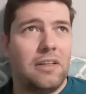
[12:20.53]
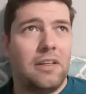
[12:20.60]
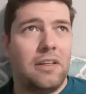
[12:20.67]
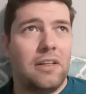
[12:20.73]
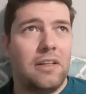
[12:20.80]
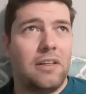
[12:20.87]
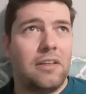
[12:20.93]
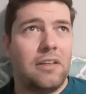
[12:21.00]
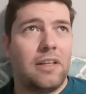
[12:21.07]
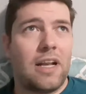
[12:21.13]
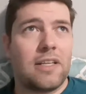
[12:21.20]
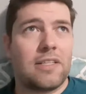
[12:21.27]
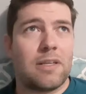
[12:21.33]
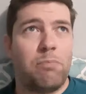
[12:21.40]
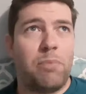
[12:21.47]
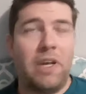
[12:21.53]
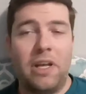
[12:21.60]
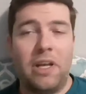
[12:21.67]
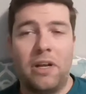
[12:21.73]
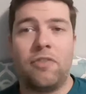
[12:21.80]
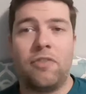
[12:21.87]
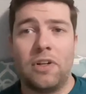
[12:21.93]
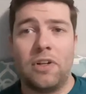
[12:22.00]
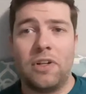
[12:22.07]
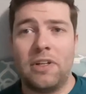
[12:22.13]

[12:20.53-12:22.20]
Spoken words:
that is a pitiful